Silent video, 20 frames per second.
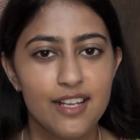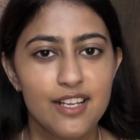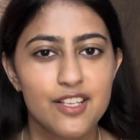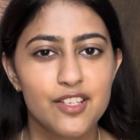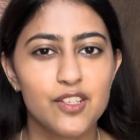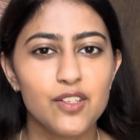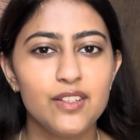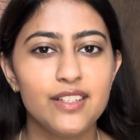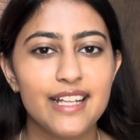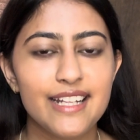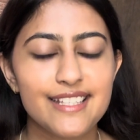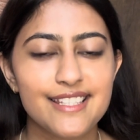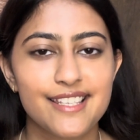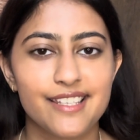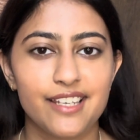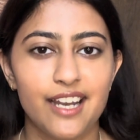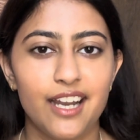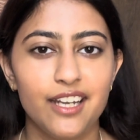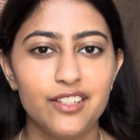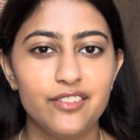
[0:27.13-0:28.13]
So let's
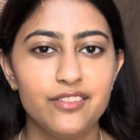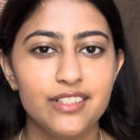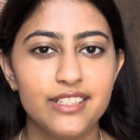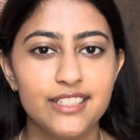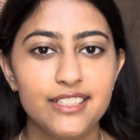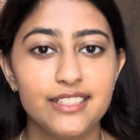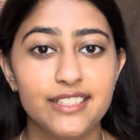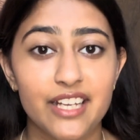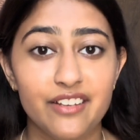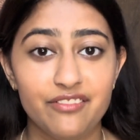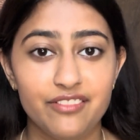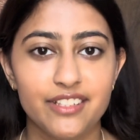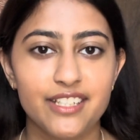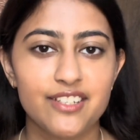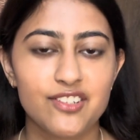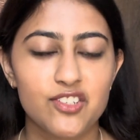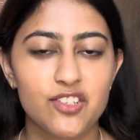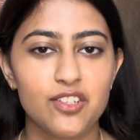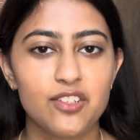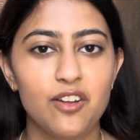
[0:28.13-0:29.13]
start with the
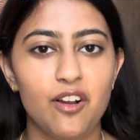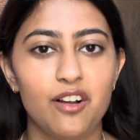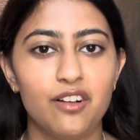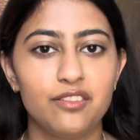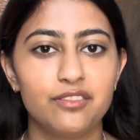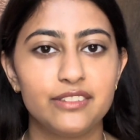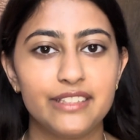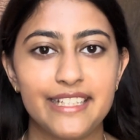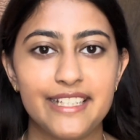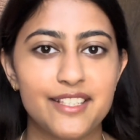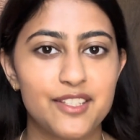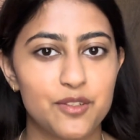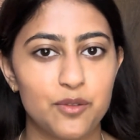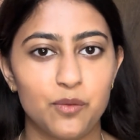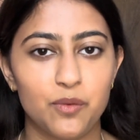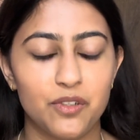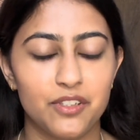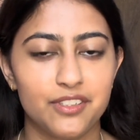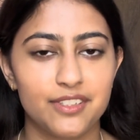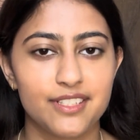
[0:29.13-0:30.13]
definition of these two
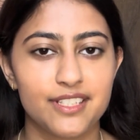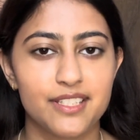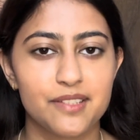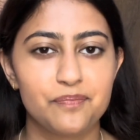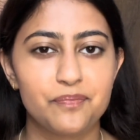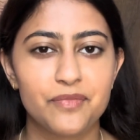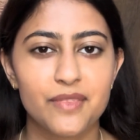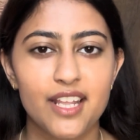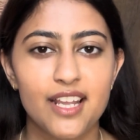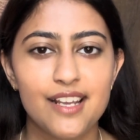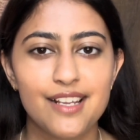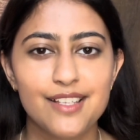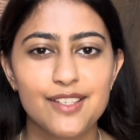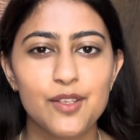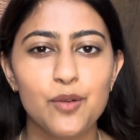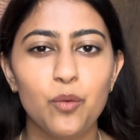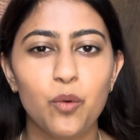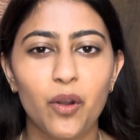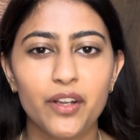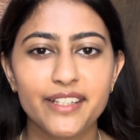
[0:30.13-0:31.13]
words.
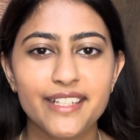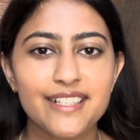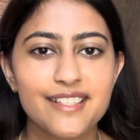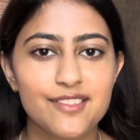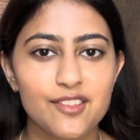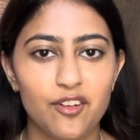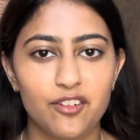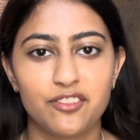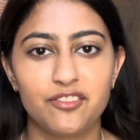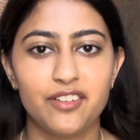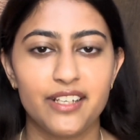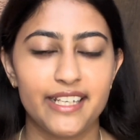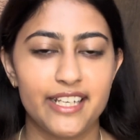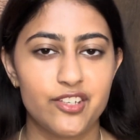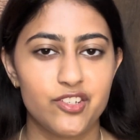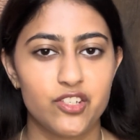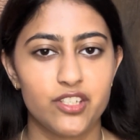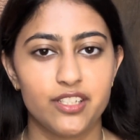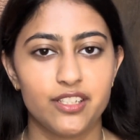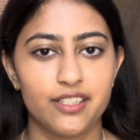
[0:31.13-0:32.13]
So what is software
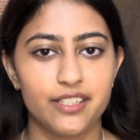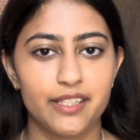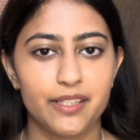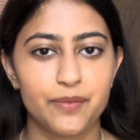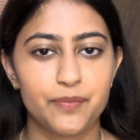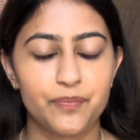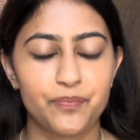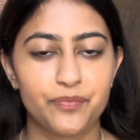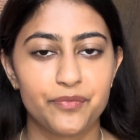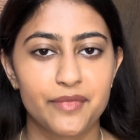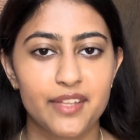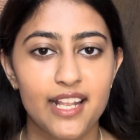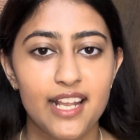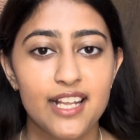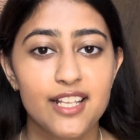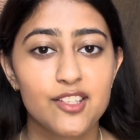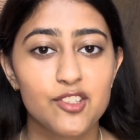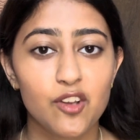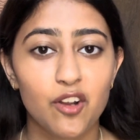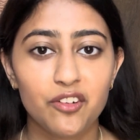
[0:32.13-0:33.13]
engineering?
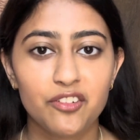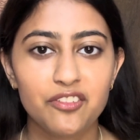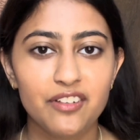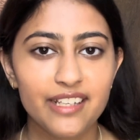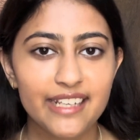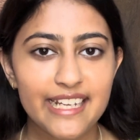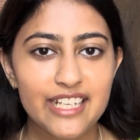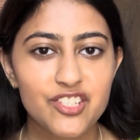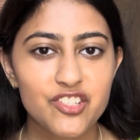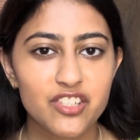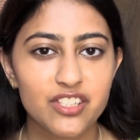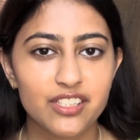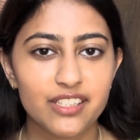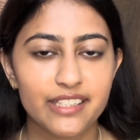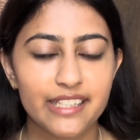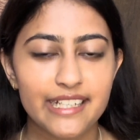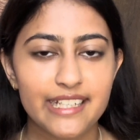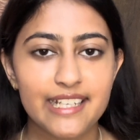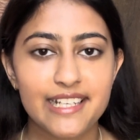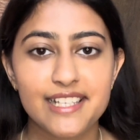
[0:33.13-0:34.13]
Software
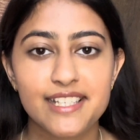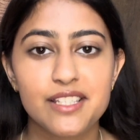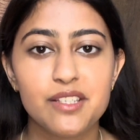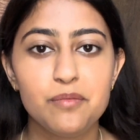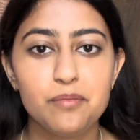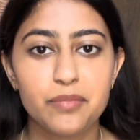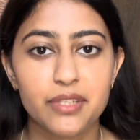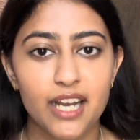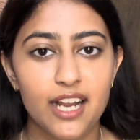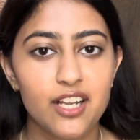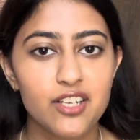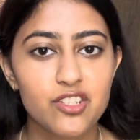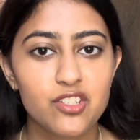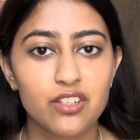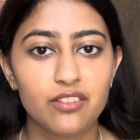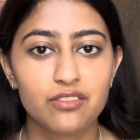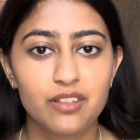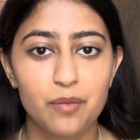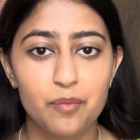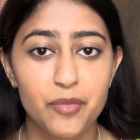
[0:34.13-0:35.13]
engineering is the branch
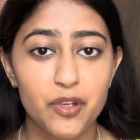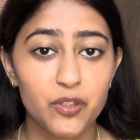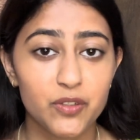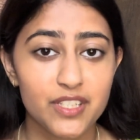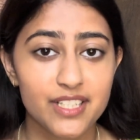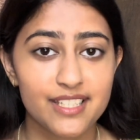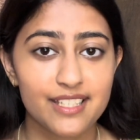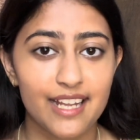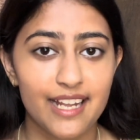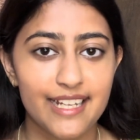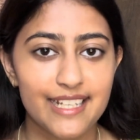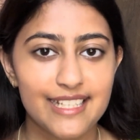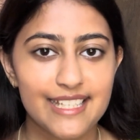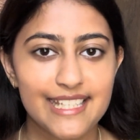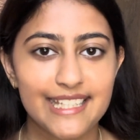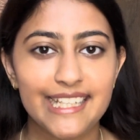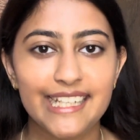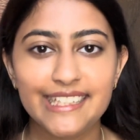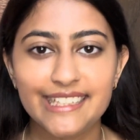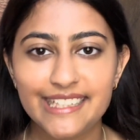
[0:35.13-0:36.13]
of computer science
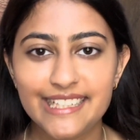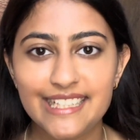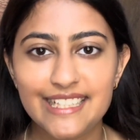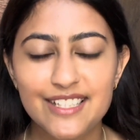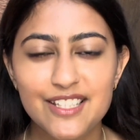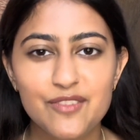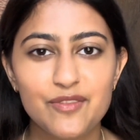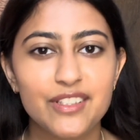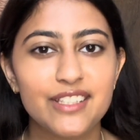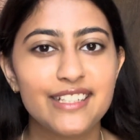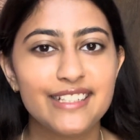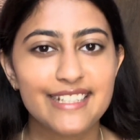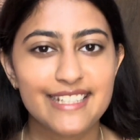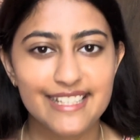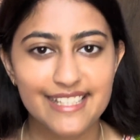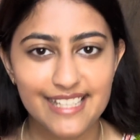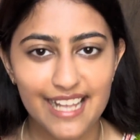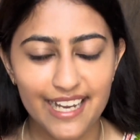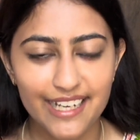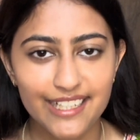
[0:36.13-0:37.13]
that deals with the
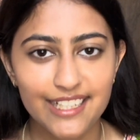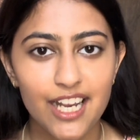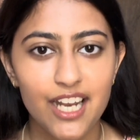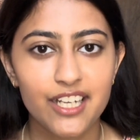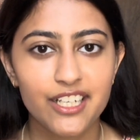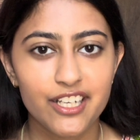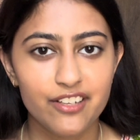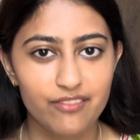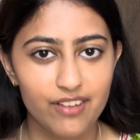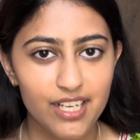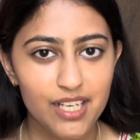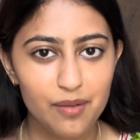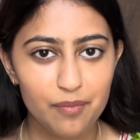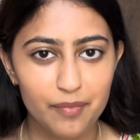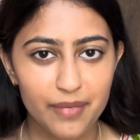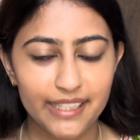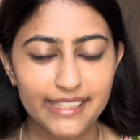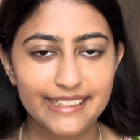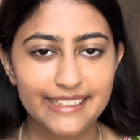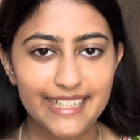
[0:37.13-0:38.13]
design,
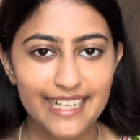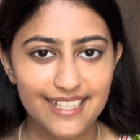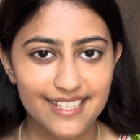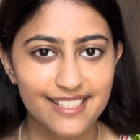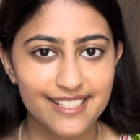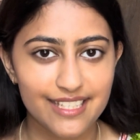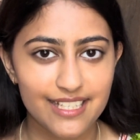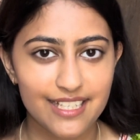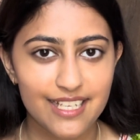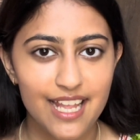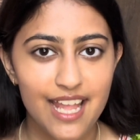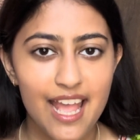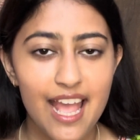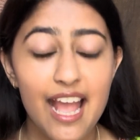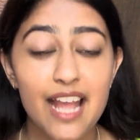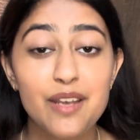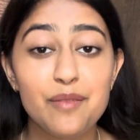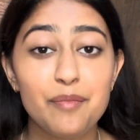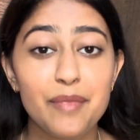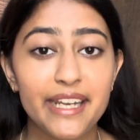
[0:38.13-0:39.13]
development, testing,
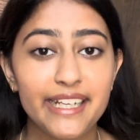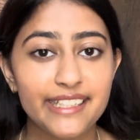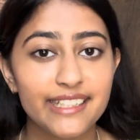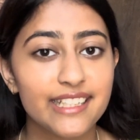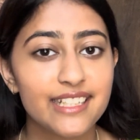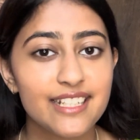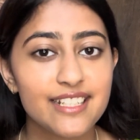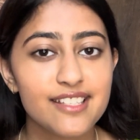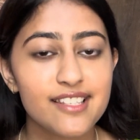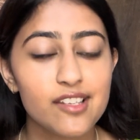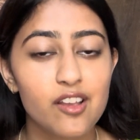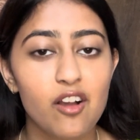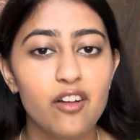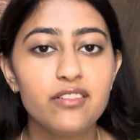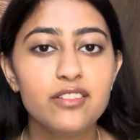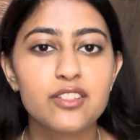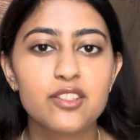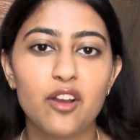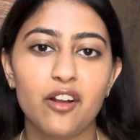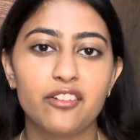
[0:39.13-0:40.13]
and maintenance
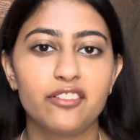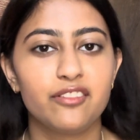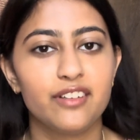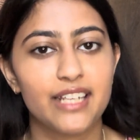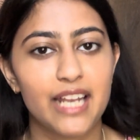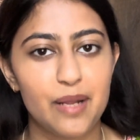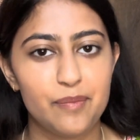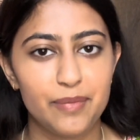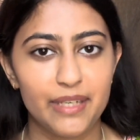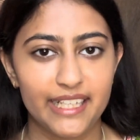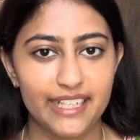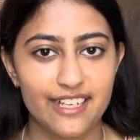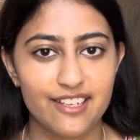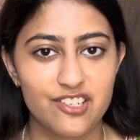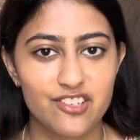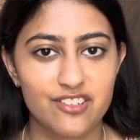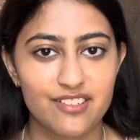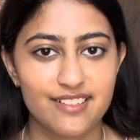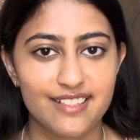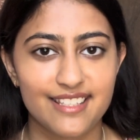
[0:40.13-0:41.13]
of software
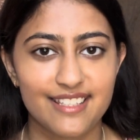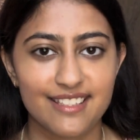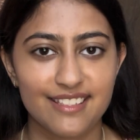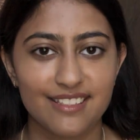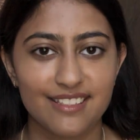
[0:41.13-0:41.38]
applications.